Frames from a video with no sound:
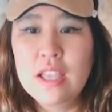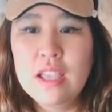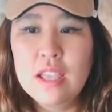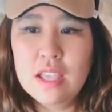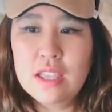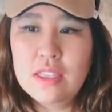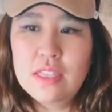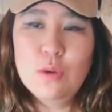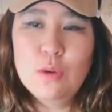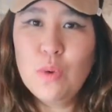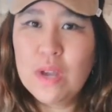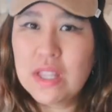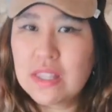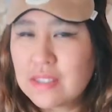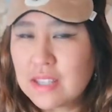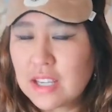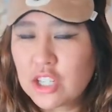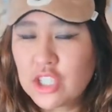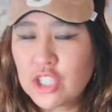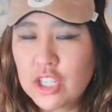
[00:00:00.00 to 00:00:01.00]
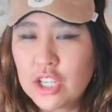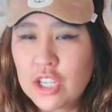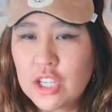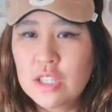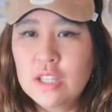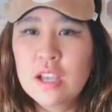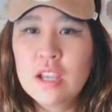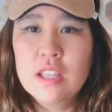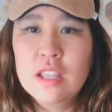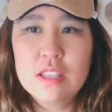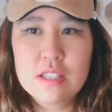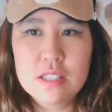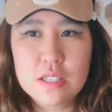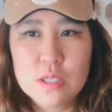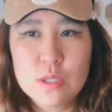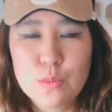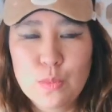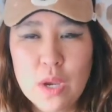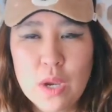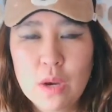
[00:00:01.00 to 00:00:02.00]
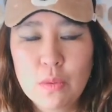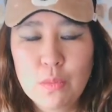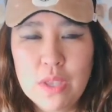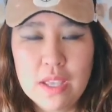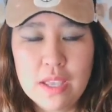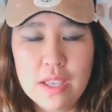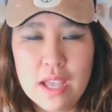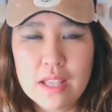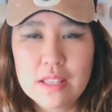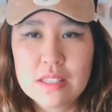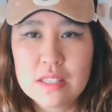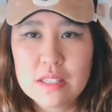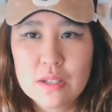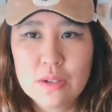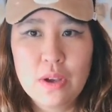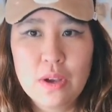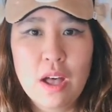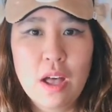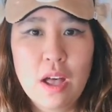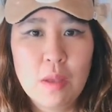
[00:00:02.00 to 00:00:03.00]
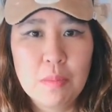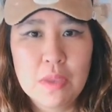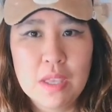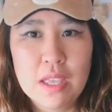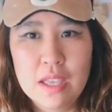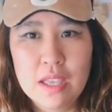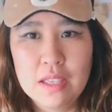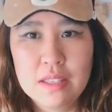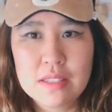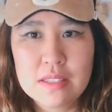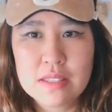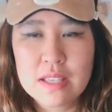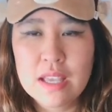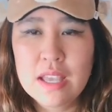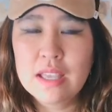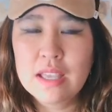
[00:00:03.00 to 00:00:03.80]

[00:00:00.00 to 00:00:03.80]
In the what section, this is where we get to help kids.